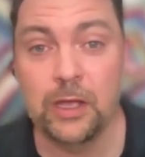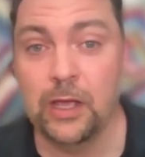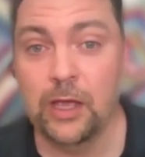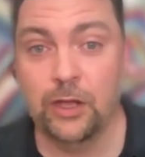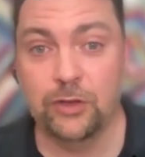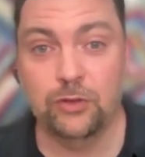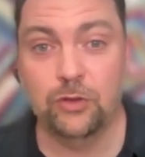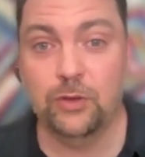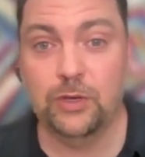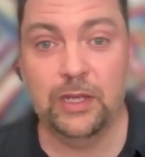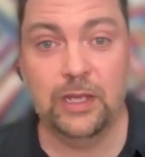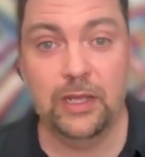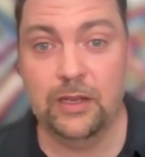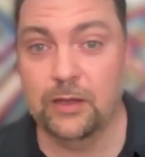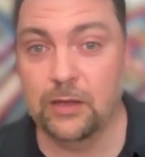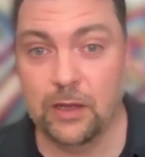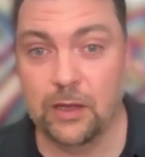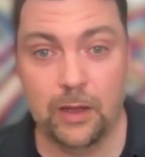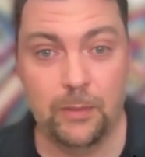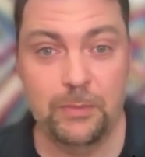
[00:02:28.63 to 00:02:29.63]
do you
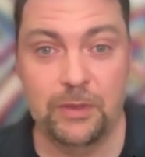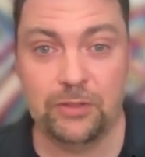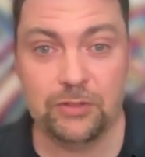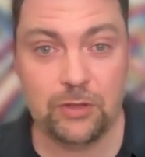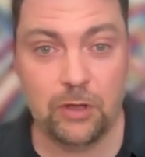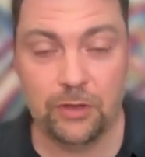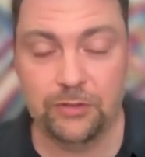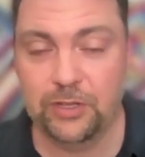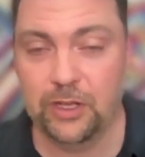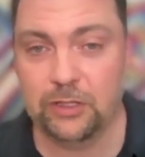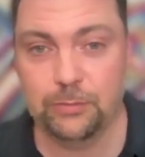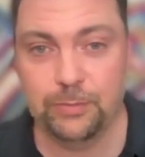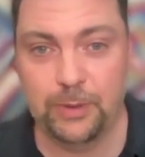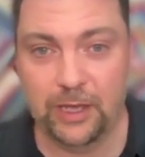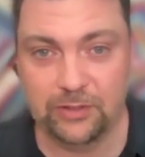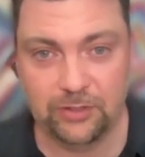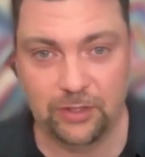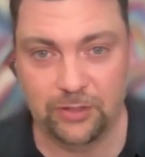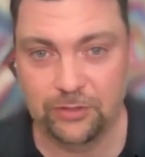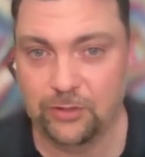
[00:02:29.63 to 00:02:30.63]
need a missed call text
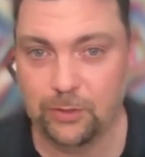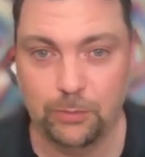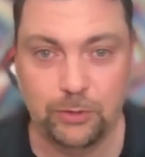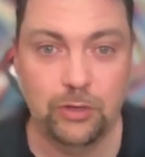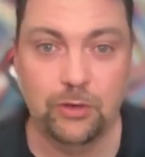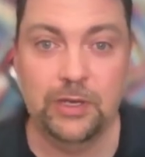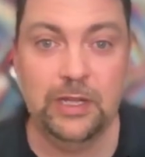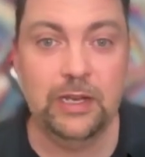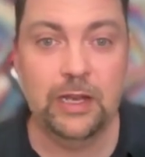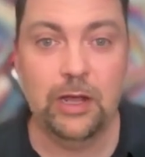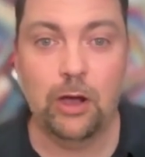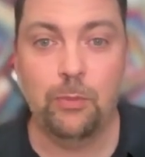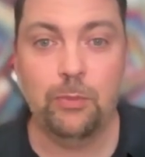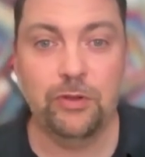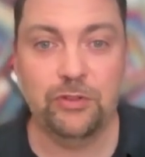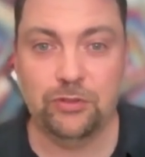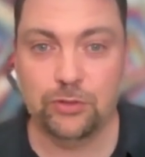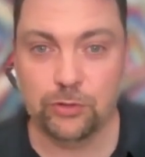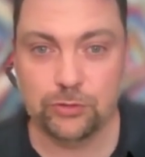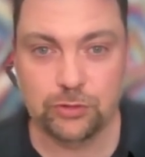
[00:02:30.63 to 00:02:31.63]
back system do you need help
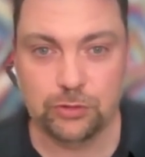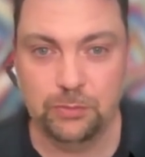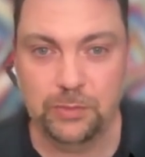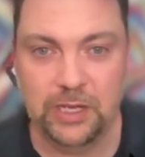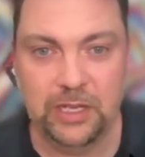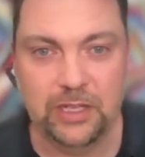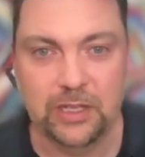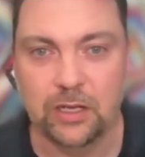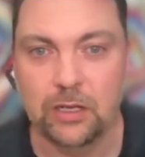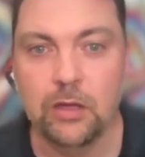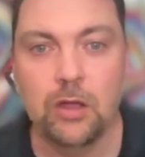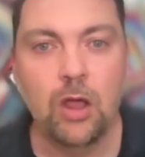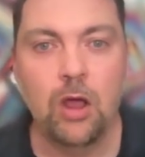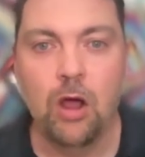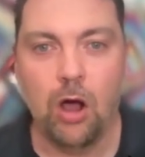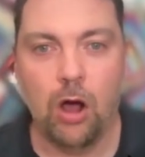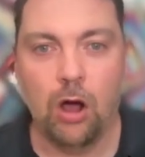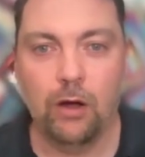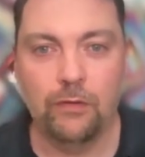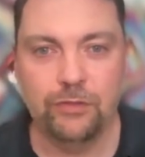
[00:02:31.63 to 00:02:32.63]
with social media
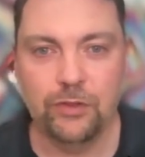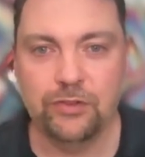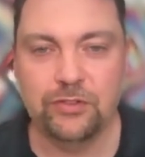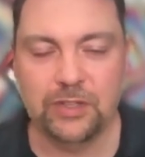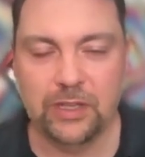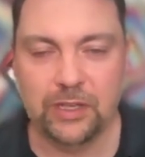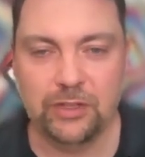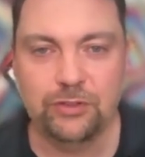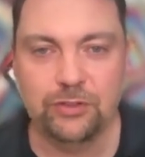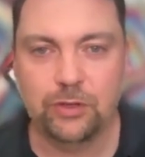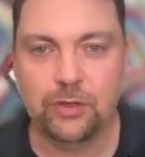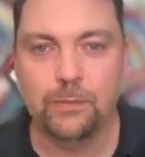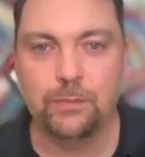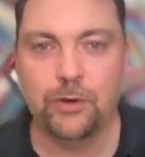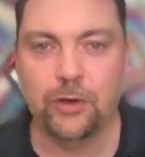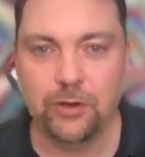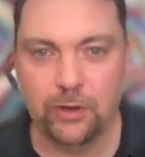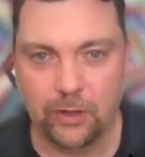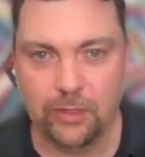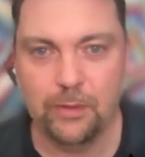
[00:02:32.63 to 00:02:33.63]
all of those things you can
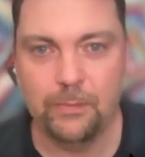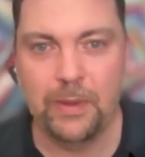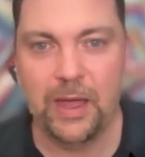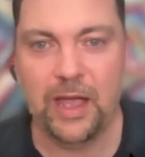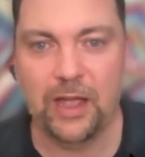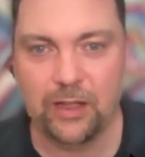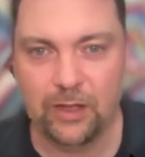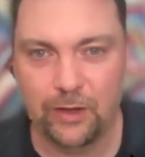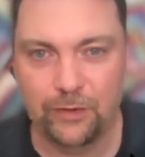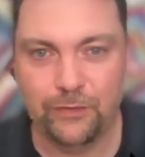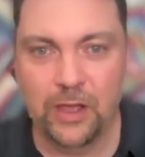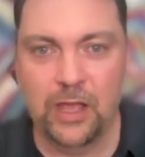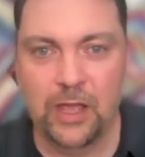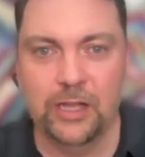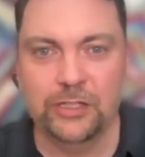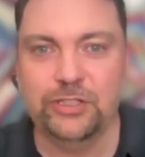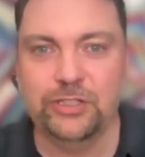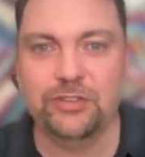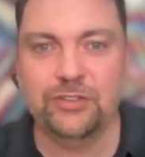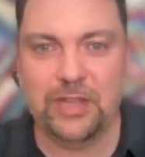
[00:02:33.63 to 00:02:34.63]
put on the back of
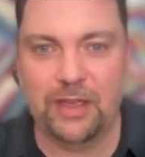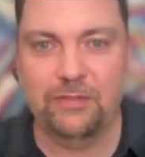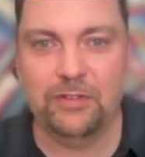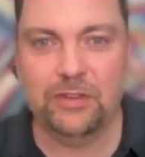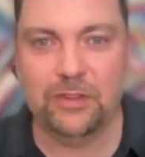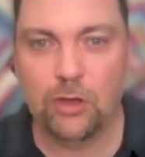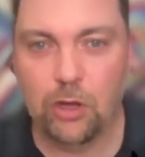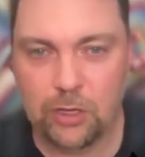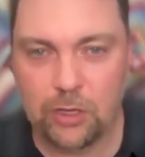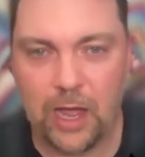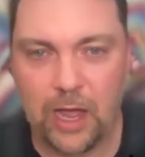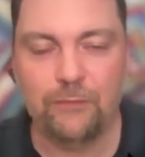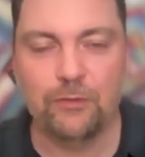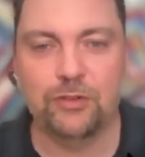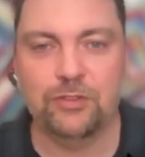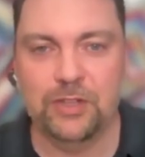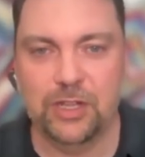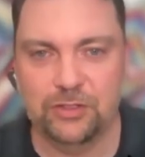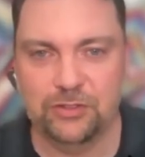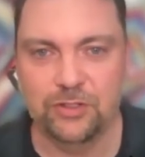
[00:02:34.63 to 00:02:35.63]
just having the
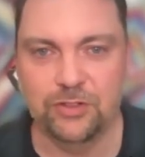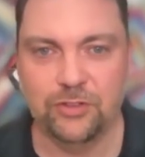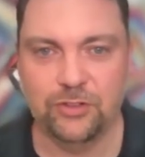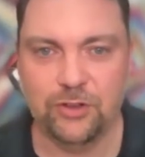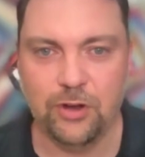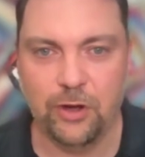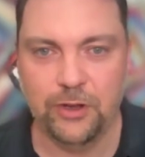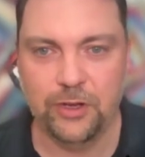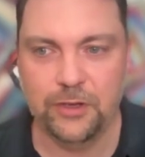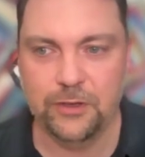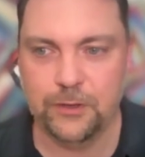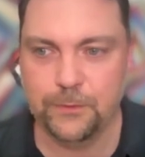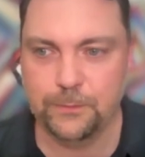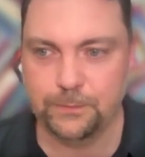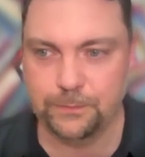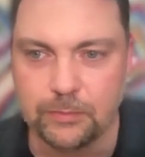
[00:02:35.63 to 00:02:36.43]
conversation started